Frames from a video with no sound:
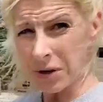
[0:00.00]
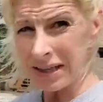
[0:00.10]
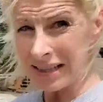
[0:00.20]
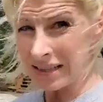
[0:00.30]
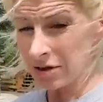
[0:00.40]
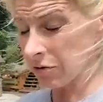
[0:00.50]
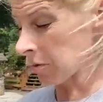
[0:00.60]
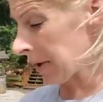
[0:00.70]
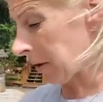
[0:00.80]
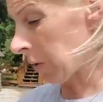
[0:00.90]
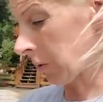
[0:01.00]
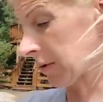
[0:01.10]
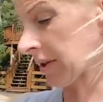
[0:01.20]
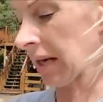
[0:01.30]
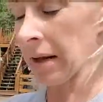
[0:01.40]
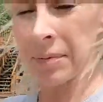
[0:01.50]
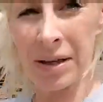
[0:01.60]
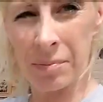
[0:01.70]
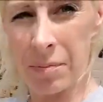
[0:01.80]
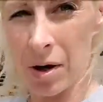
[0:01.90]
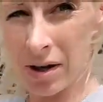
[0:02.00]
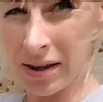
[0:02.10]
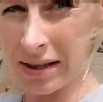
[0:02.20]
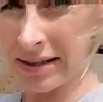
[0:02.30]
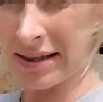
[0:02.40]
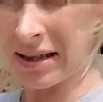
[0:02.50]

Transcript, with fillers: I need to drill my holes, and I'm going to mark this